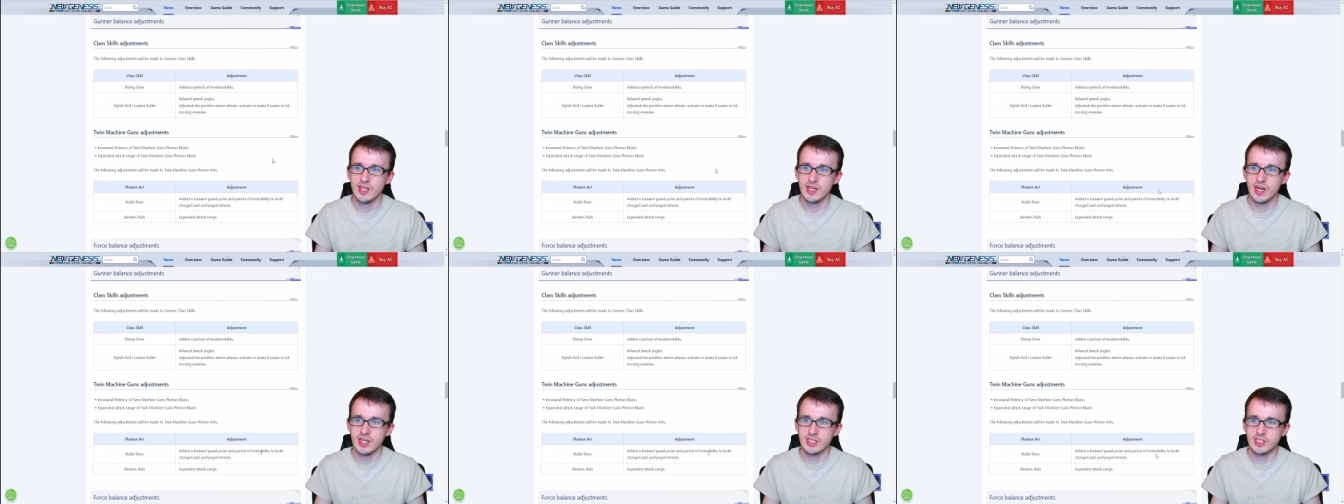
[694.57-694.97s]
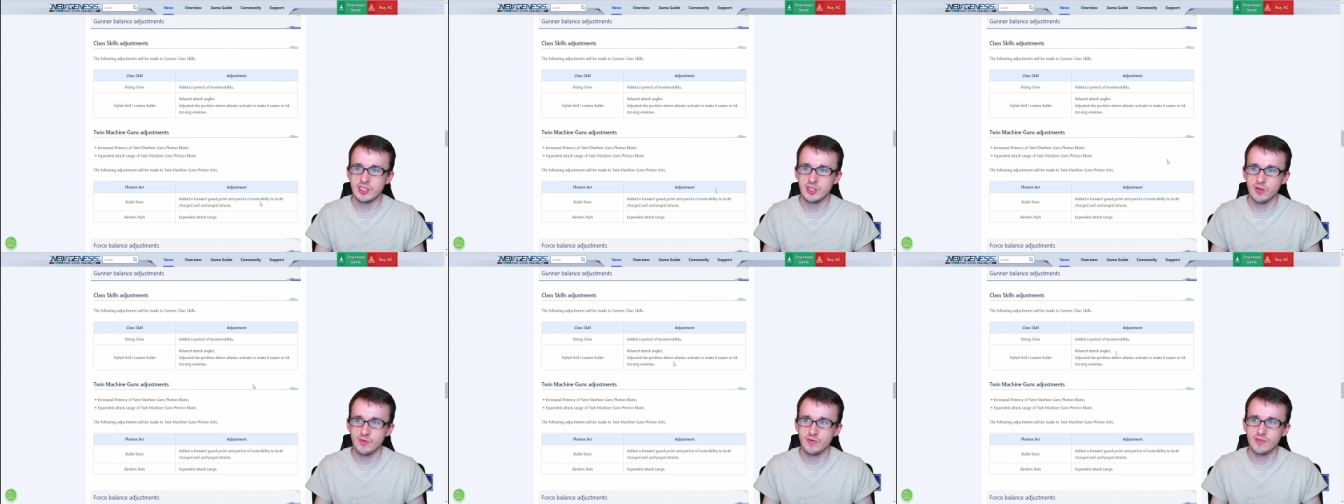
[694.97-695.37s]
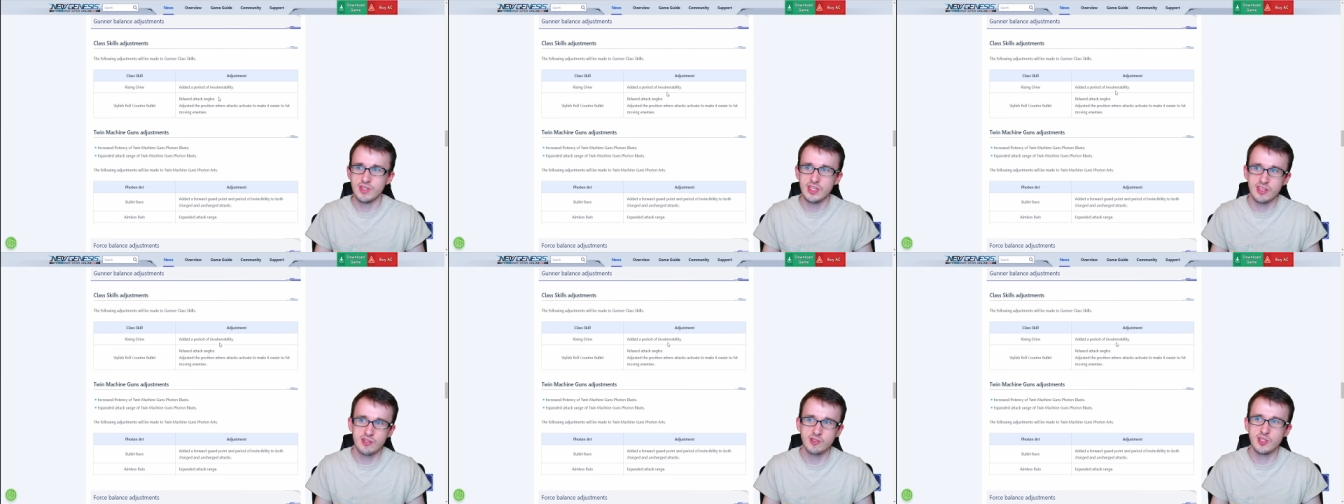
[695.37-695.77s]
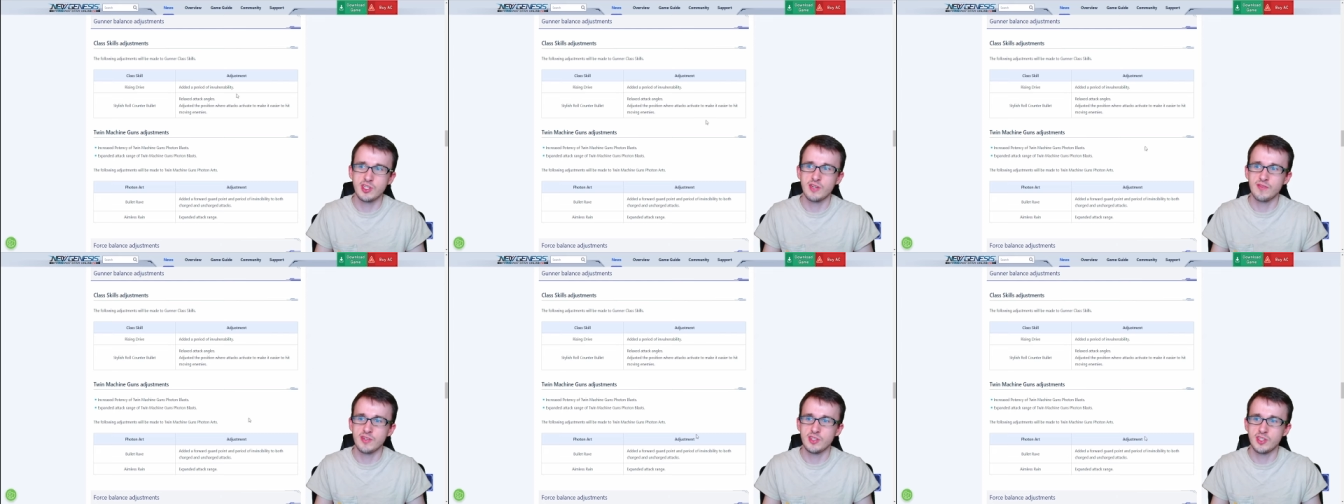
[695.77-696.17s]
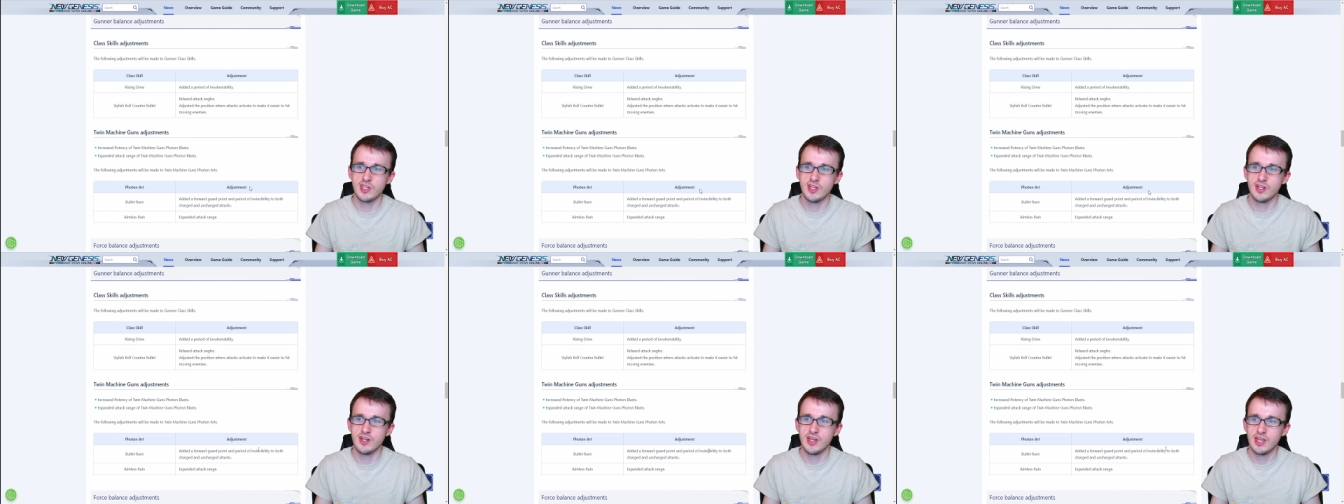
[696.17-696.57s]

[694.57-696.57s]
I don't think there's a difference here,